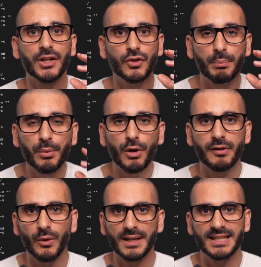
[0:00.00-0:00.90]
your pull
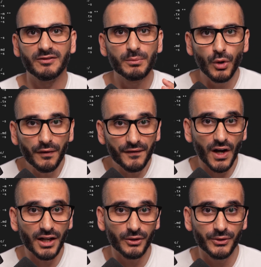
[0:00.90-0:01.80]
requests have more
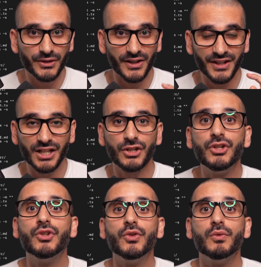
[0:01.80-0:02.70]
files than
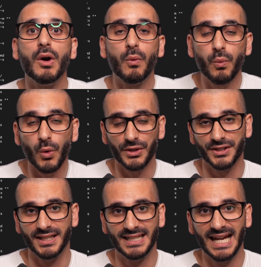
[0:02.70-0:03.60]
you want
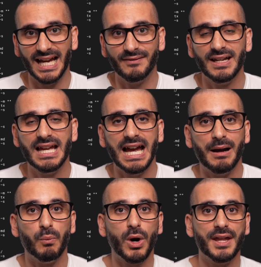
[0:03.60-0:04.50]
it to have,
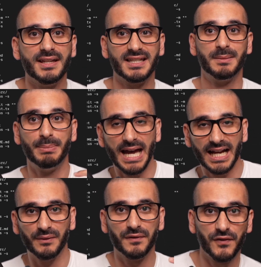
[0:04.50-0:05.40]
and why there's this back and